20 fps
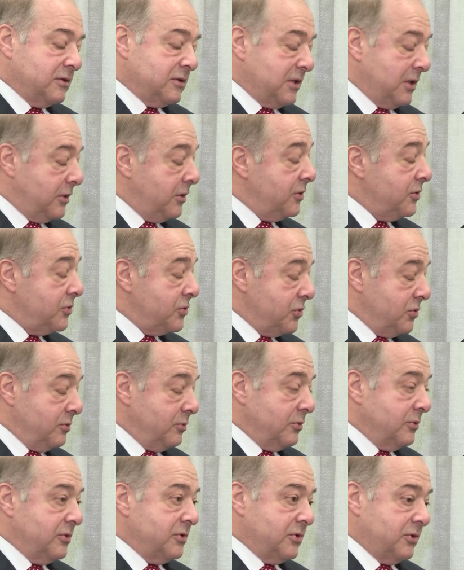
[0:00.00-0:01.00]
Senator
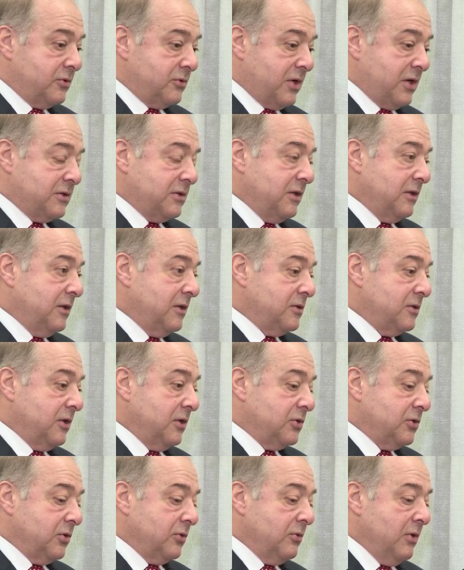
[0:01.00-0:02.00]
Schumer is addressing this
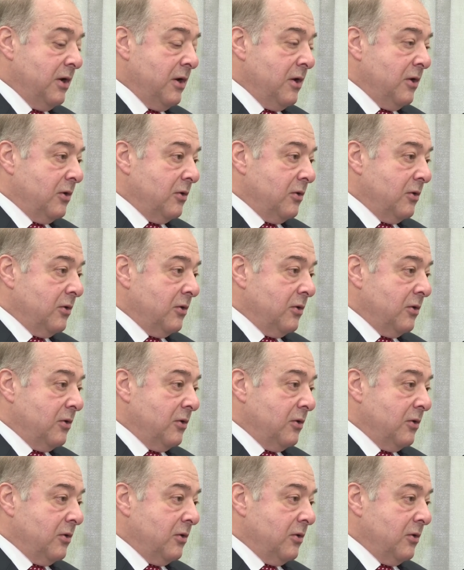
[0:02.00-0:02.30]
issue.